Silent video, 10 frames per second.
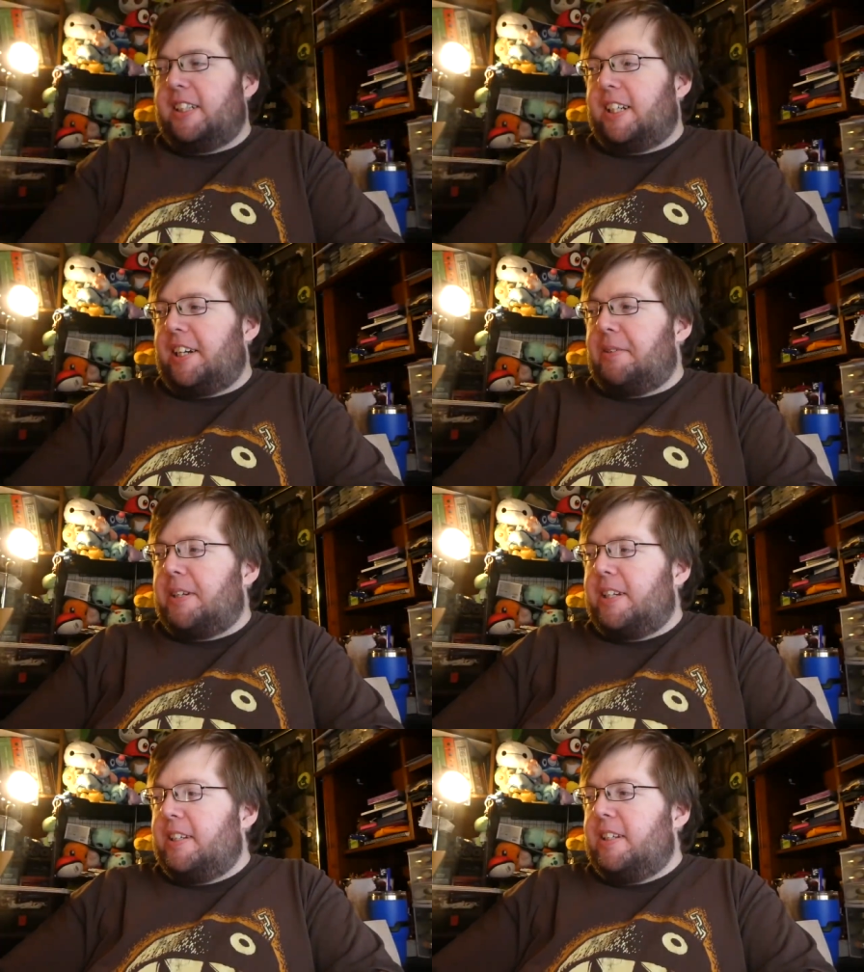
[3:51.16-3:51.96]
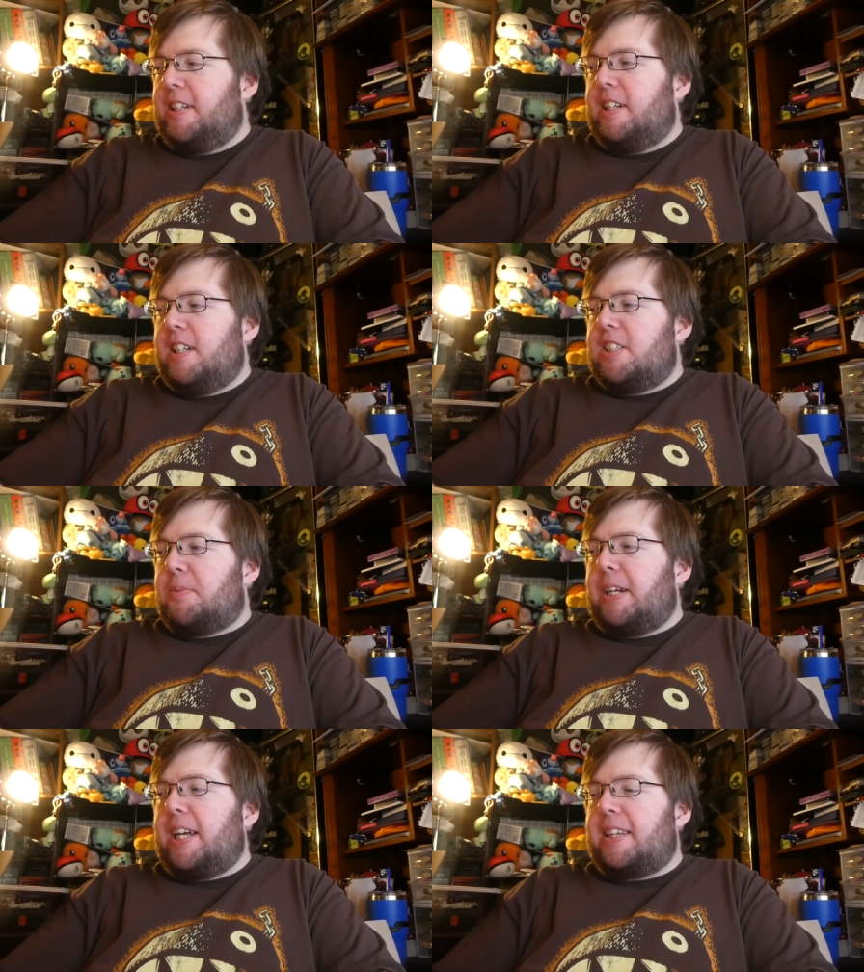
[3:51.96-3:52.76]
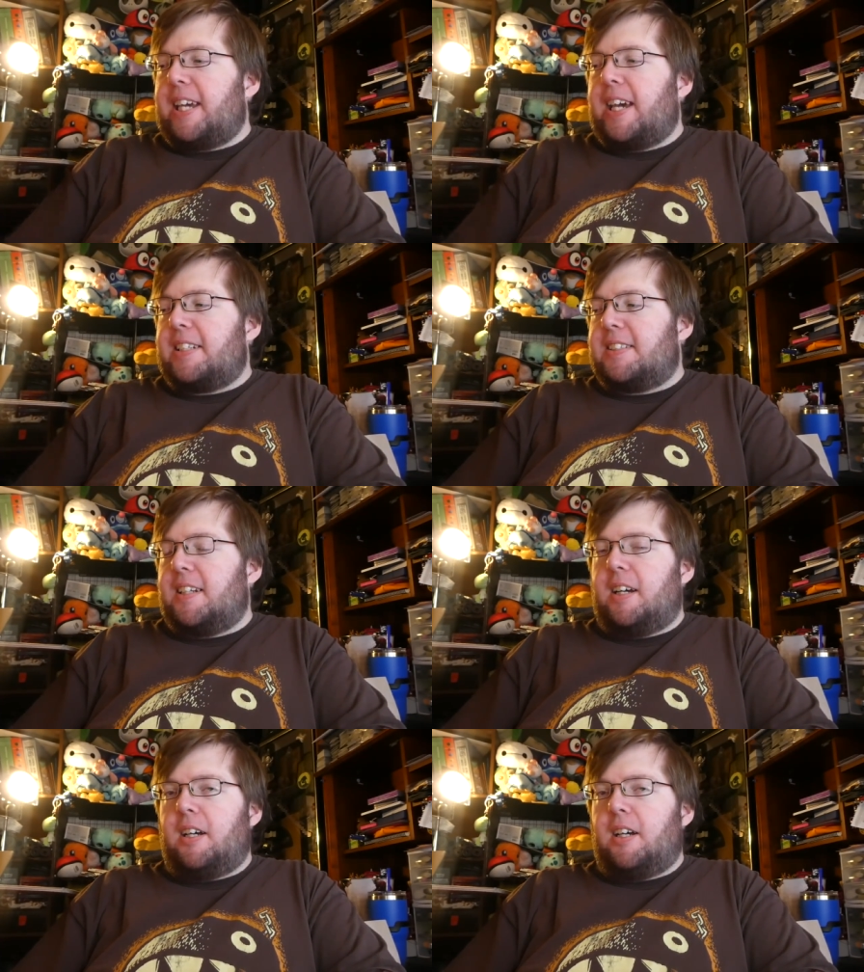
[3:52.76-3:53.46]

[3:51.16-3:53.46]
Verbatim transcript: it anyway. So we got that.